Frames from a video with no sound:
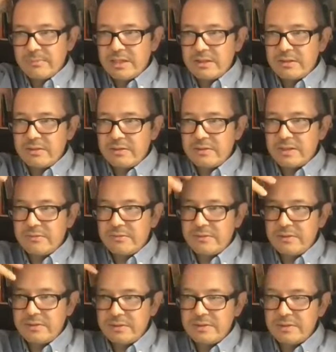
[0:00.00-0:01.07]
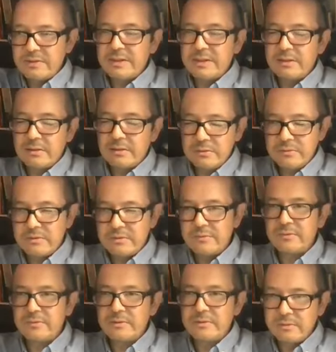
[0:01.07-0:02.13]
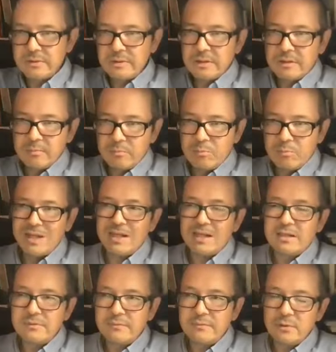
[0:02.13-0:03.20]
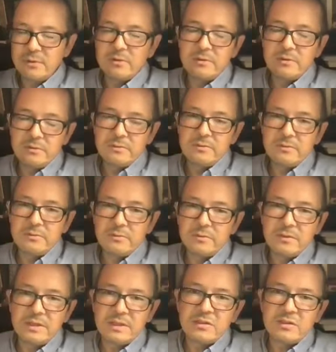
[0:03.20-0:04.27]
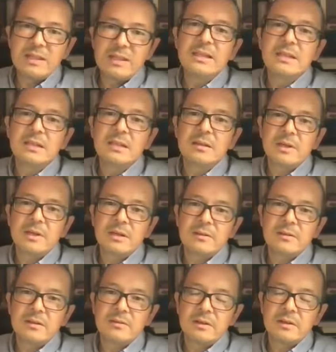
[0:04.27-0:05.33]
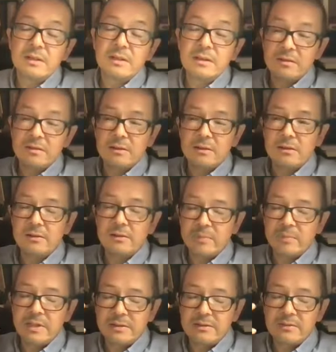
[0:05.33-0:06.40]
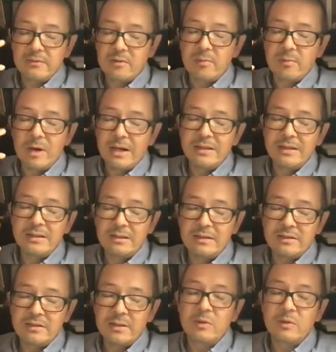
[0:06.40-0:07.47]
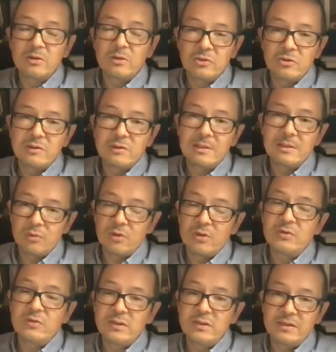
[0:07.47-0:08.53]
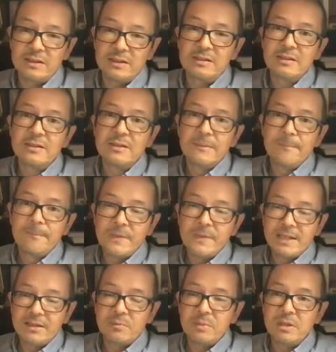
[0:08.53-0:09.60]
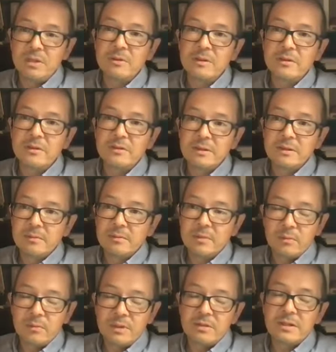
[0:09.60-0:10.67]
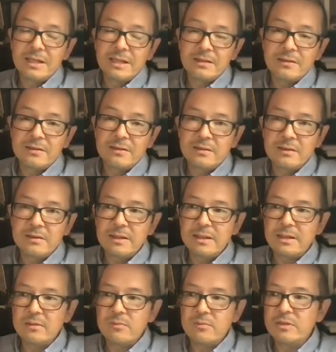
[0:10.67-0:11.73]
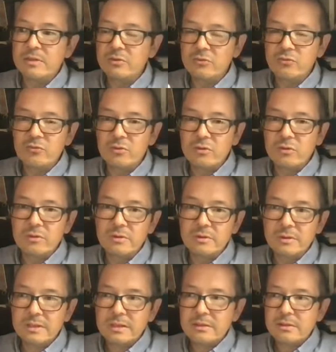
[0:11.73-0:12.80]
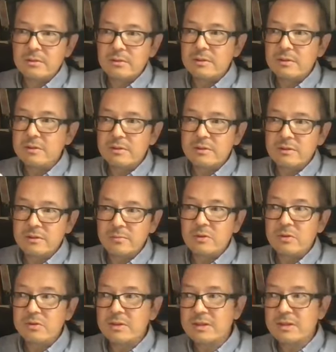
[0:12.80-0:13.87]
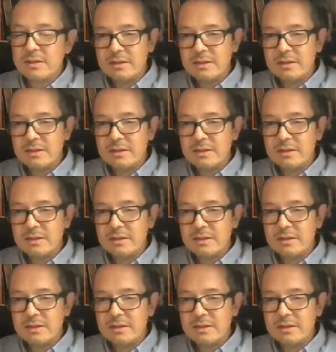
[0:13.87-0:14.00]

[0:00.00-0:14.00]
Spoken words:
because they facilitate a whole different part of you that's thinking about things. I think there's a lot of parts of your mind that are subconsciously processing experience, but we're not accessing that. And when you draw or listen to music,